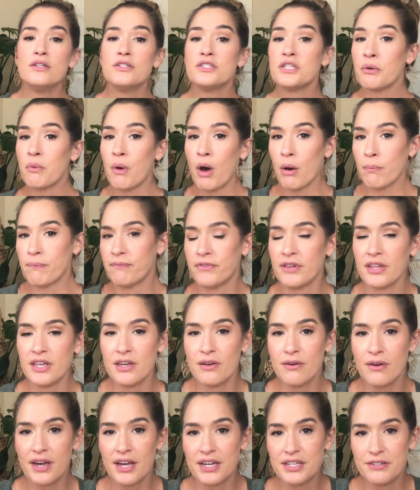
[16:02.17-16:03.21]
So
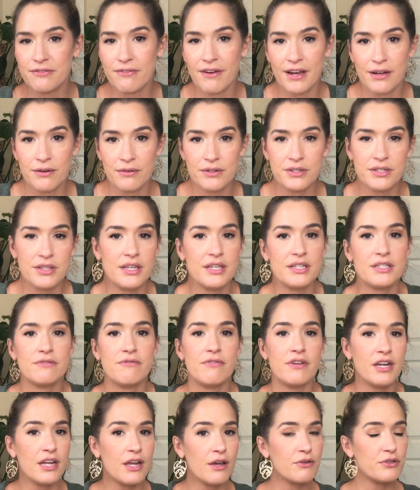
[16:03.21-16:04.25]
hopefully you guys found
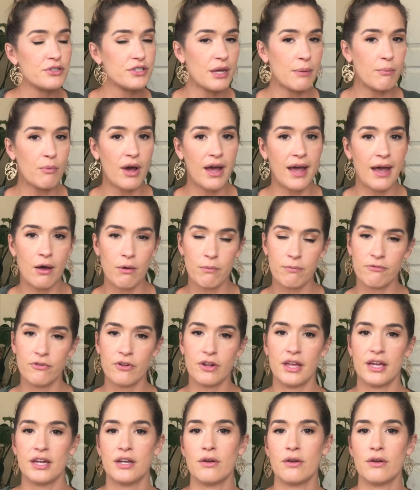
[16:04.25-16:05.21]
this video somewhat helpful.